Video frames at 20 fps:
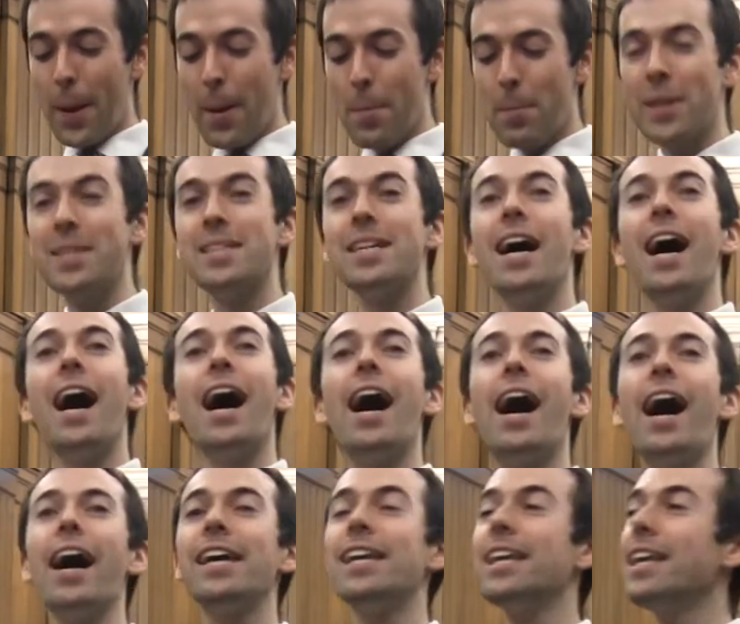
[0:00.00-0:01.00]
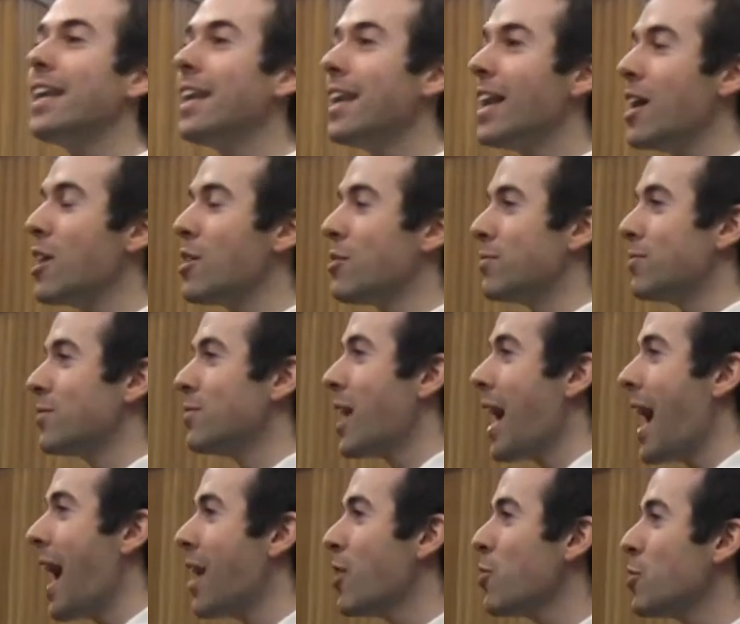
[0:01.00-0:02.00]
But I love
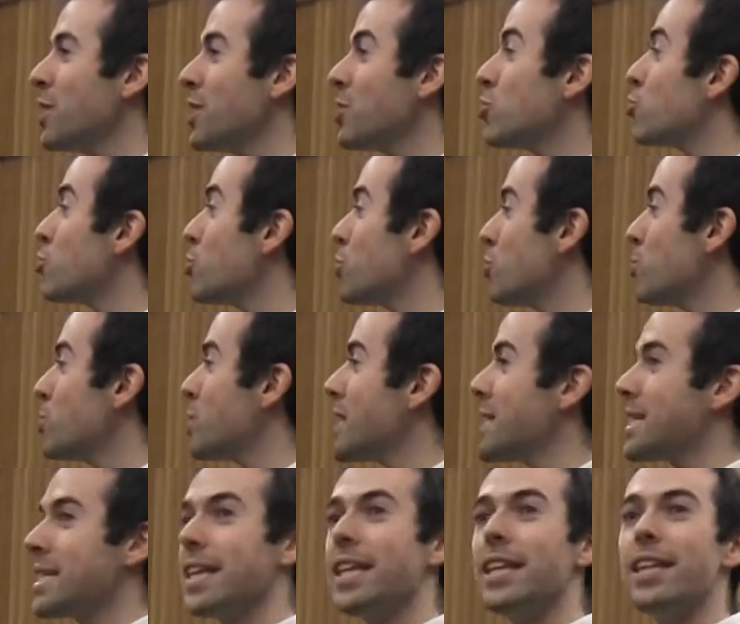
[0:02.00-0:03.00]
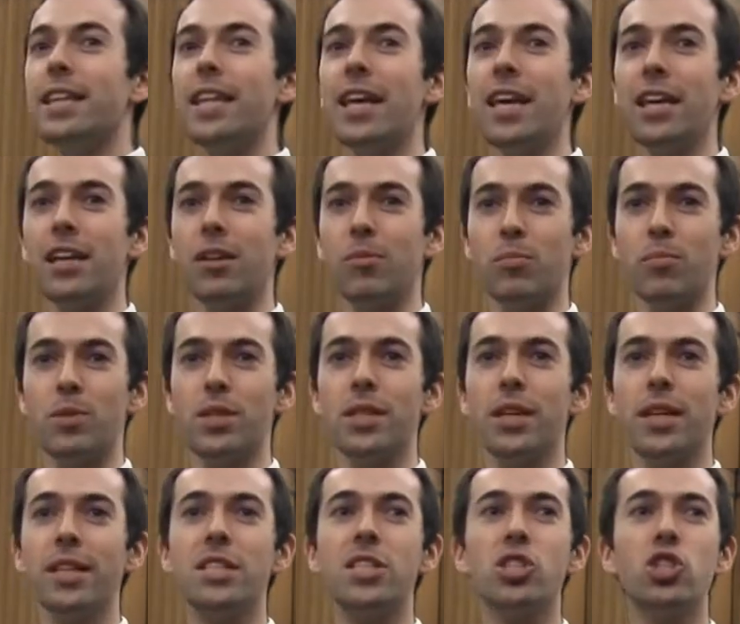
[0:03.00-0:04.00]
how he introduces names.
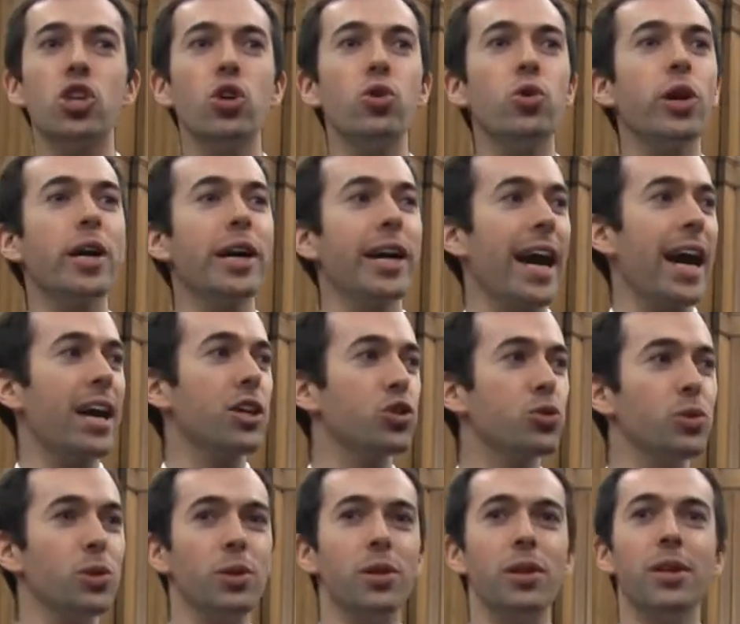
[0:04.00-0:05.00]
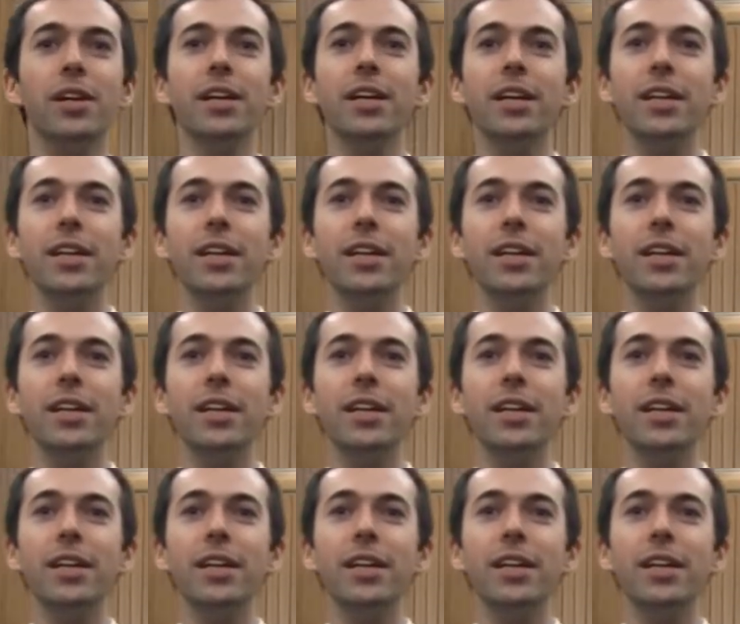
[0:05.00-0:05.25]
It's so casual.